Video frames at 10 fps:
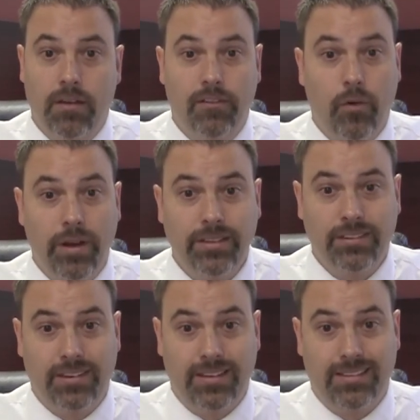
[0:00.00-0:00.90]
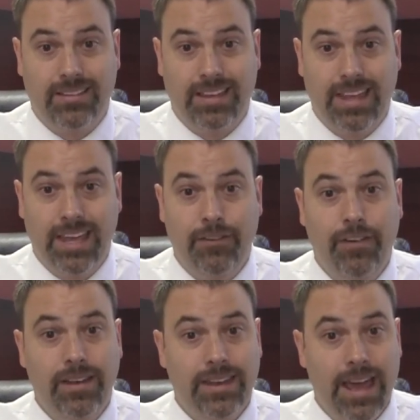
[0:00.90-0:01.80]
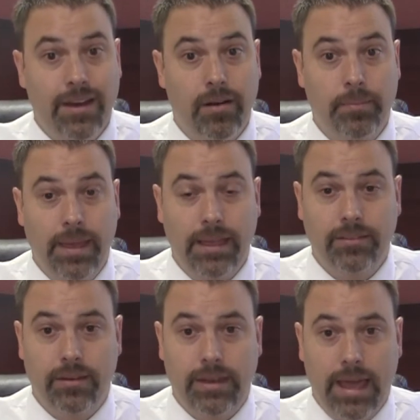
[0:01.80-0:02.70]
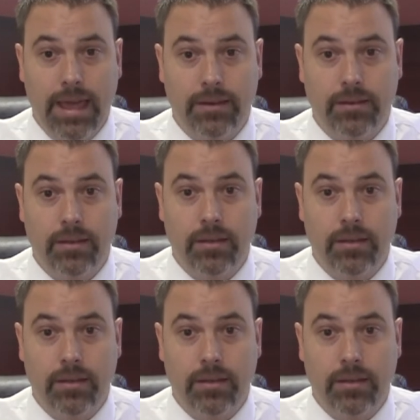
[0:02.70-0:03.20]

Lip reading: For instance, if a debtor pays a debt